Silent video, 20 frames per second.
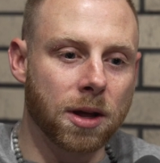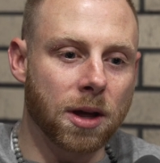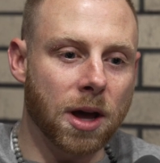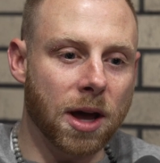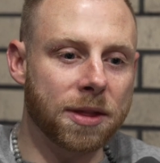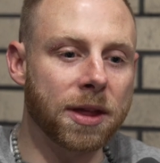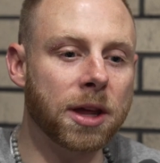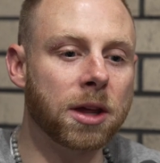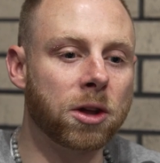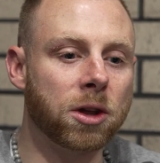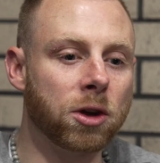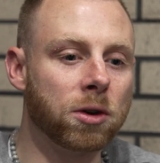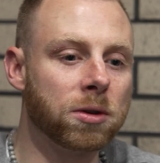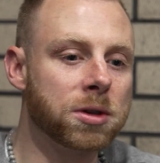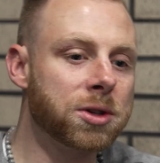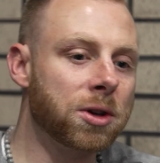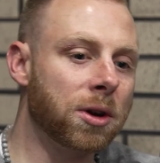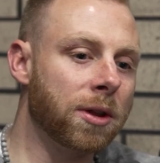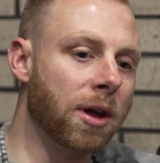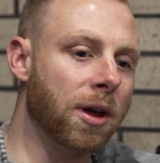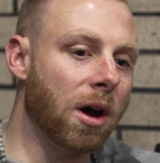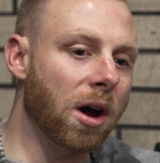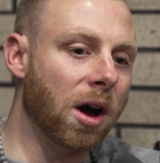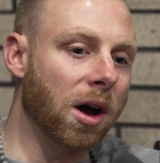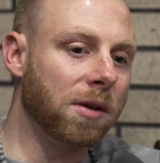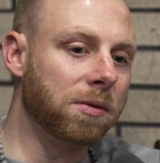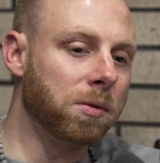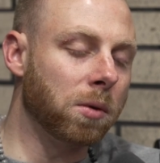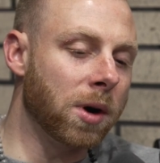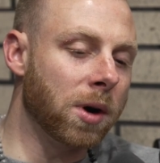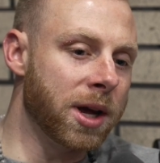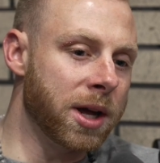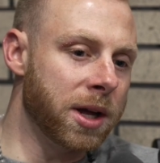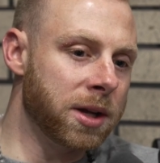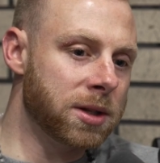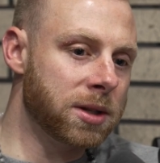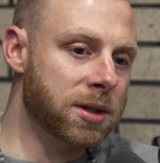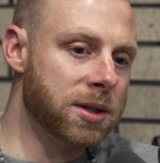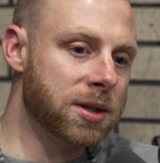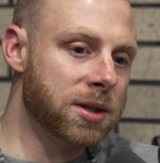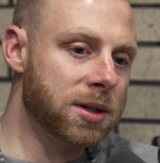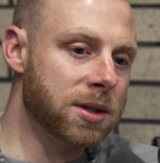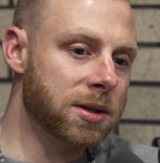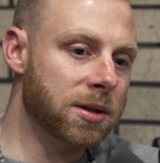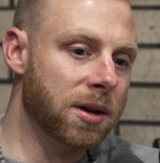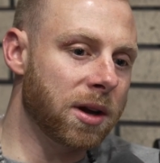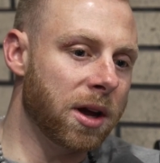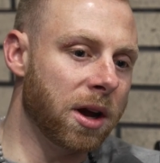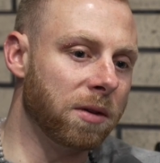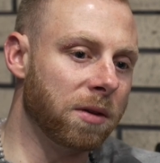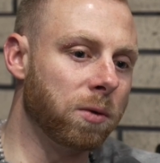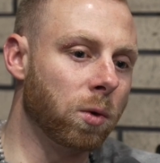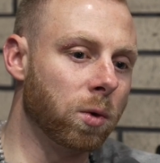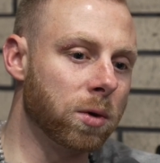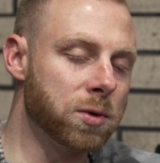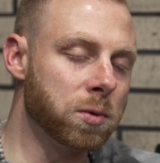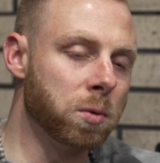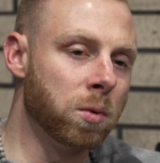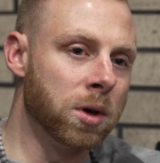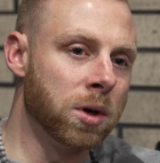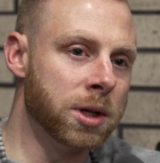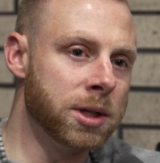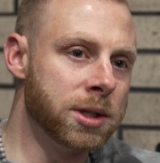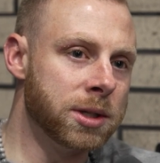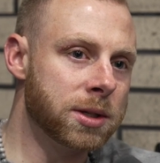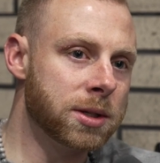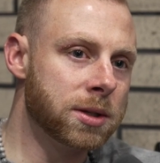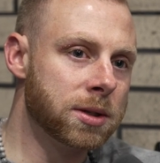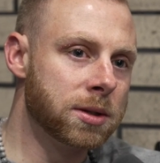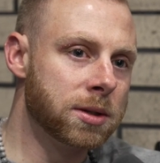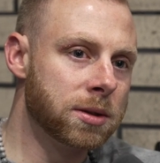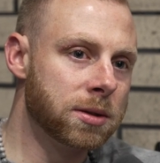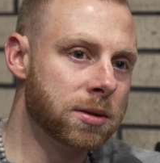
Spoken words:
I think yours are the Off-Whites Air Force Ones.